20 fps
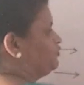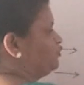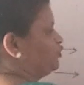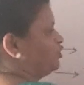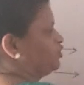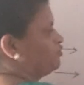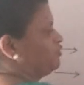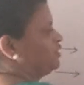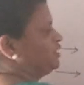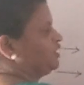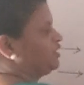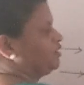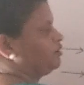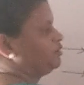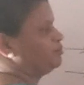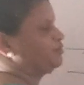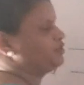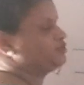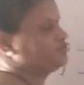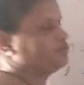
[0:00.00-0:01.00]
the 4 quantum
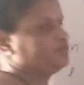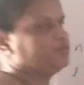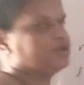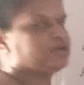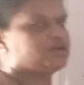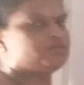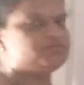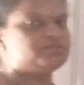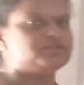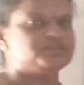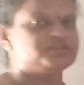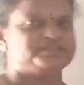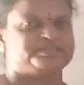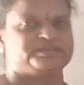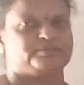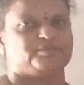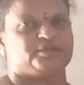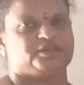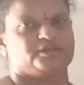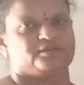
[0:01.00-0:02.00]
numbers will become
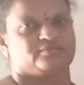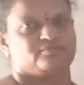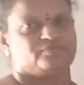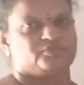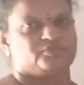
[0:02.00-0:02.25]
similar.